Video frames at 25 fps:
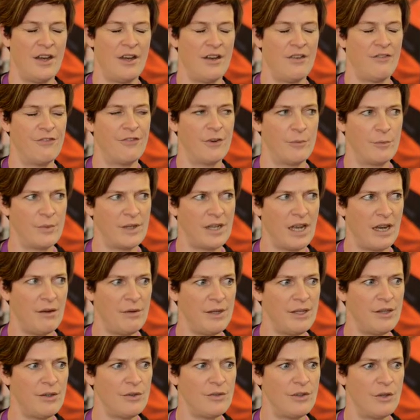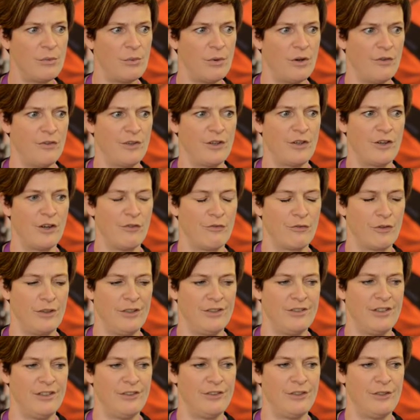from going on the WAFA
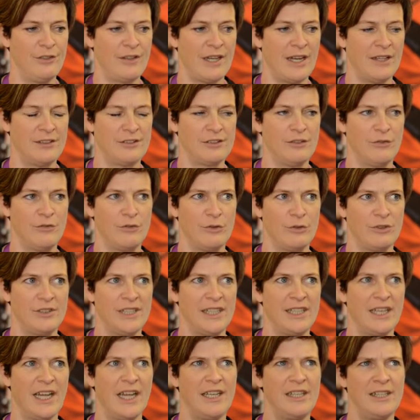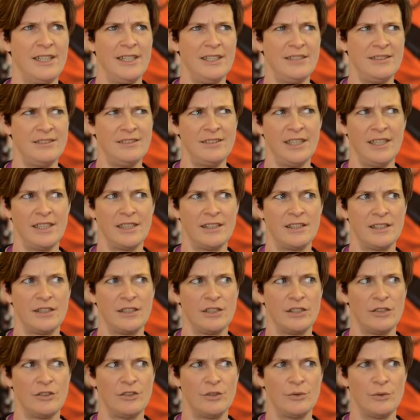conference in 2014 and listening
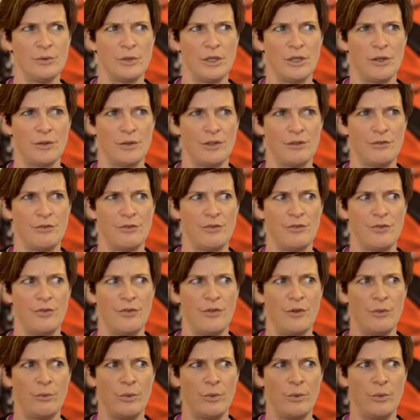to a lot of the